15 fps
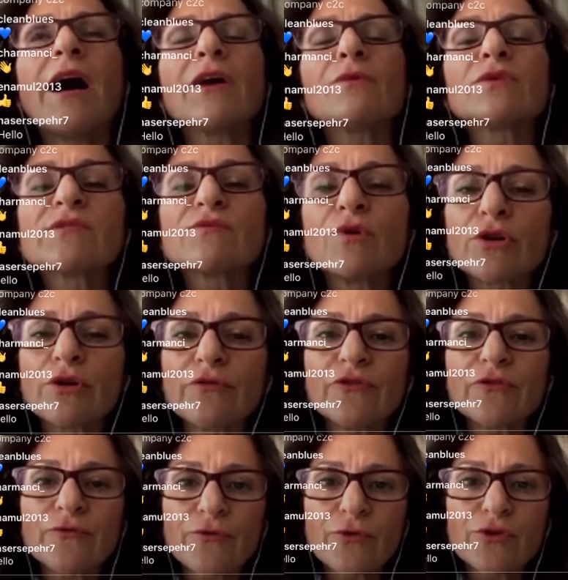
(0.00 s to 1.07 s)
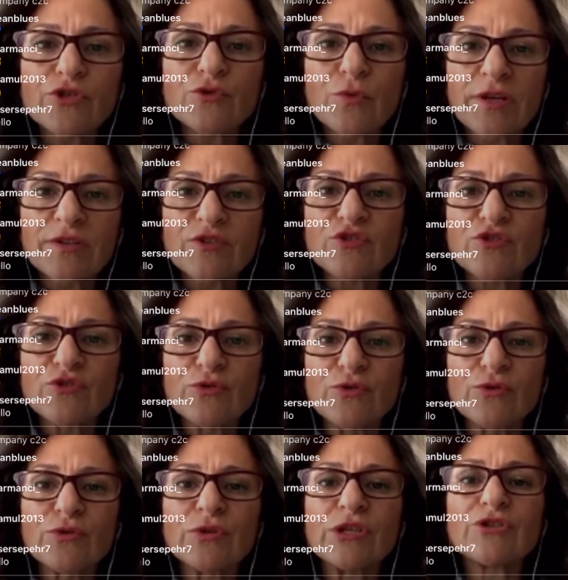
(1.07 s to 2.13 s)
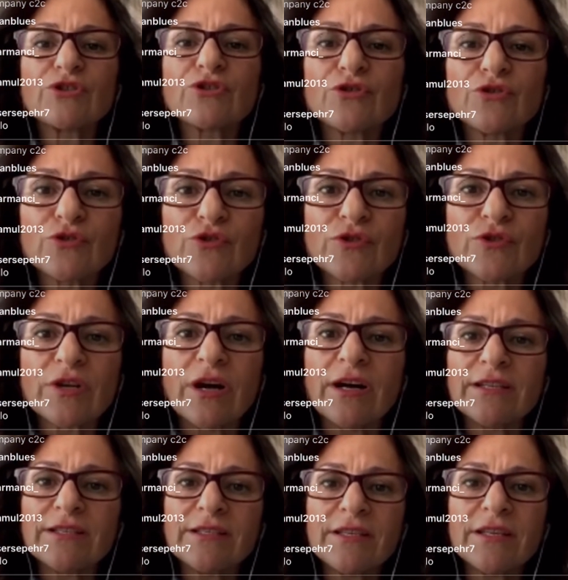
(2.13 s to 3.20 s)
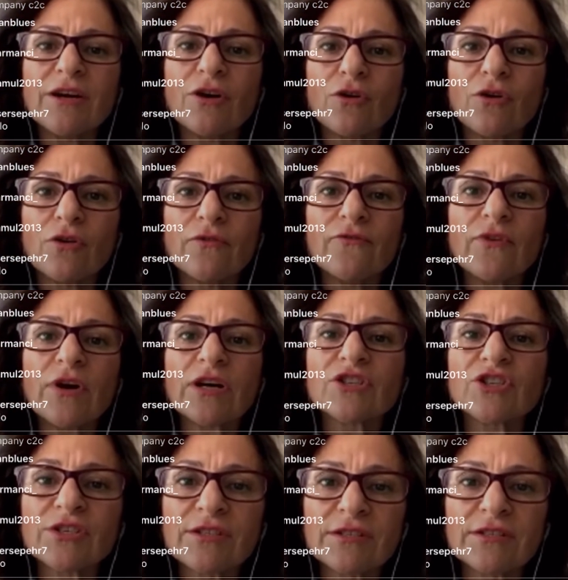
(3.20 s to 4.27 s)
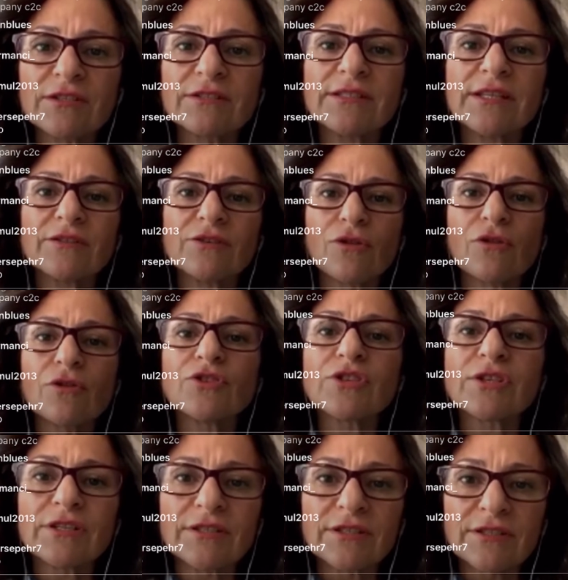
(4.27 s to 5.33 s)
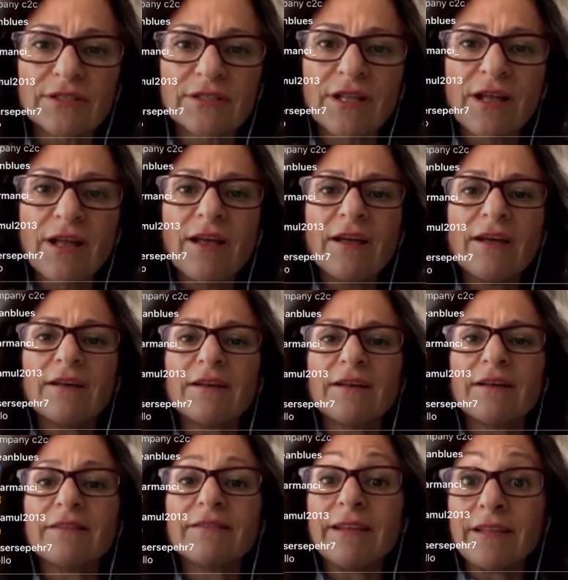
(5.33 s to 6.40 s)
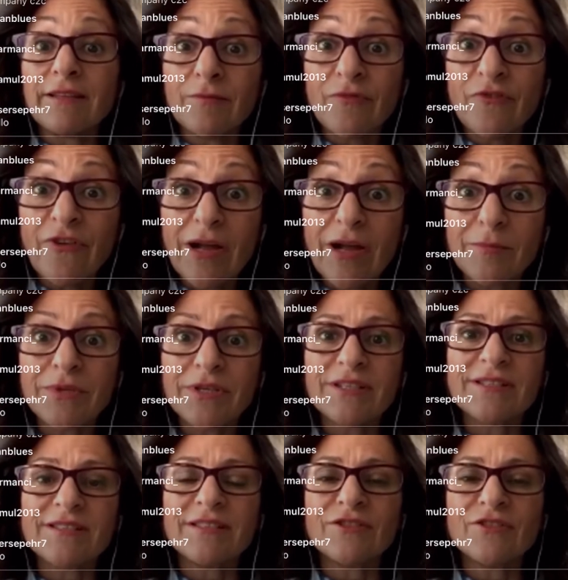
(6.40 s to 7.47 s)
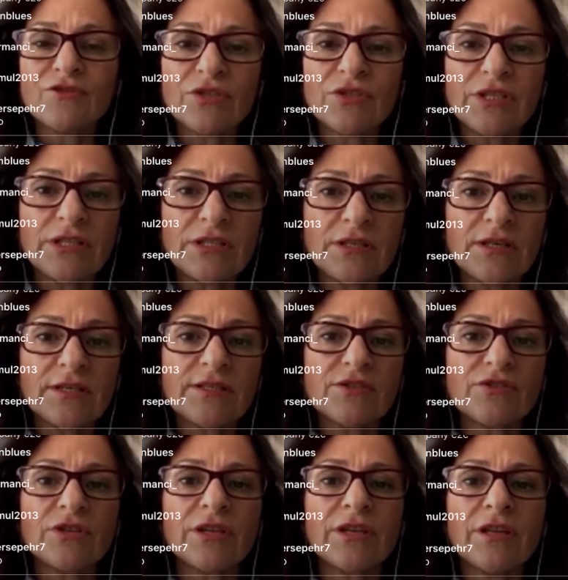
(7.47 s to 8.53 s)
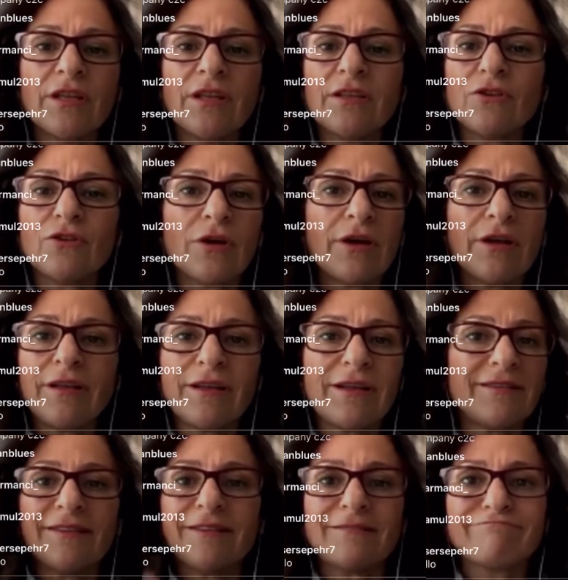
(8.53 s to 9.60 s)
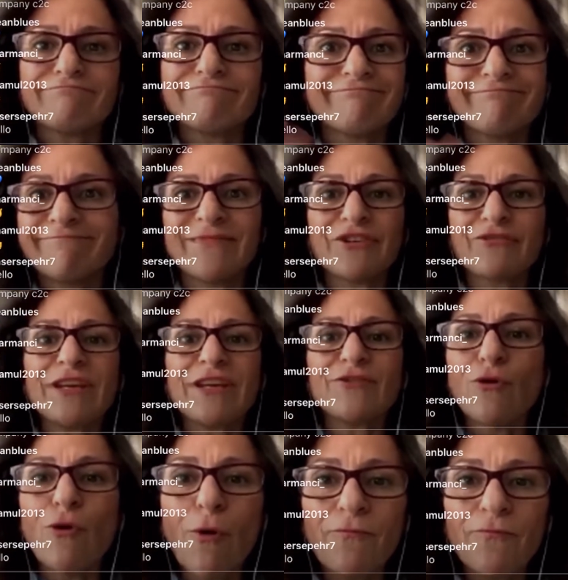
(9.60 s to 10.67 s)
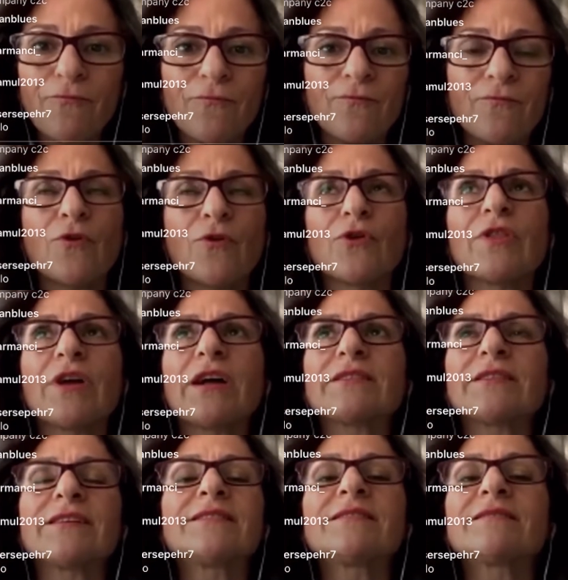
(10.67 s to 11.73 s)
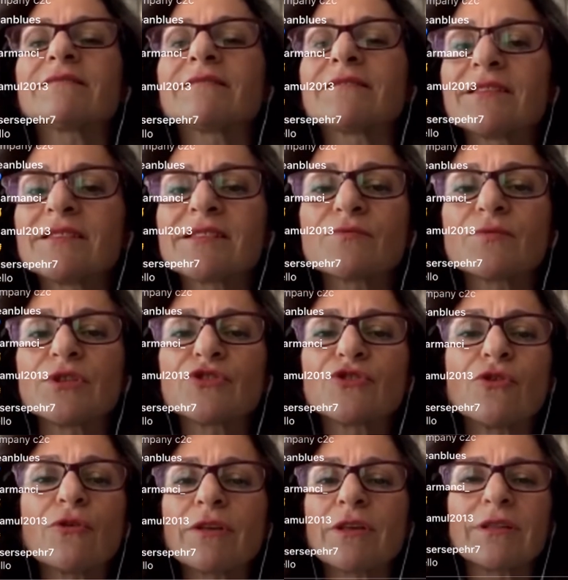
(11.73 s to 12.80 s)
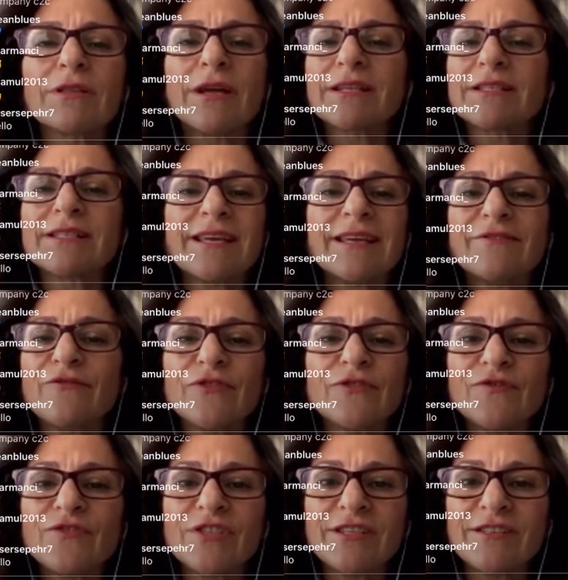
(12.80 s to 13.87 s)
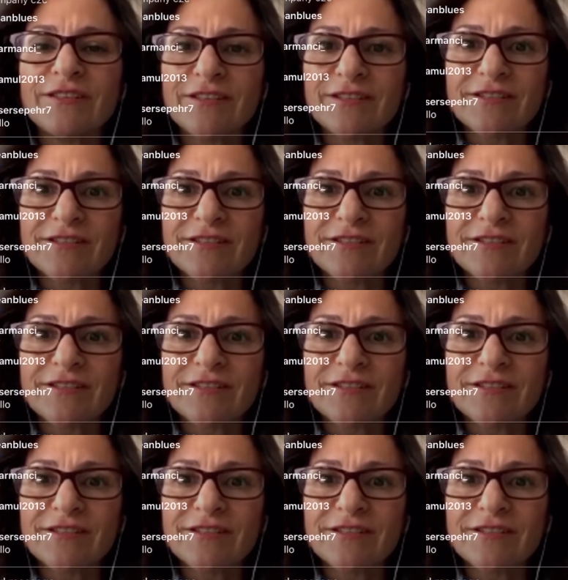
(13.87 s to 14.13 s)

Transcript: I was one of the first ones to introduce the idea of functional technological denim fabrics into the industry. You know, I had a great hope for that. And this, we're talking like 10, 15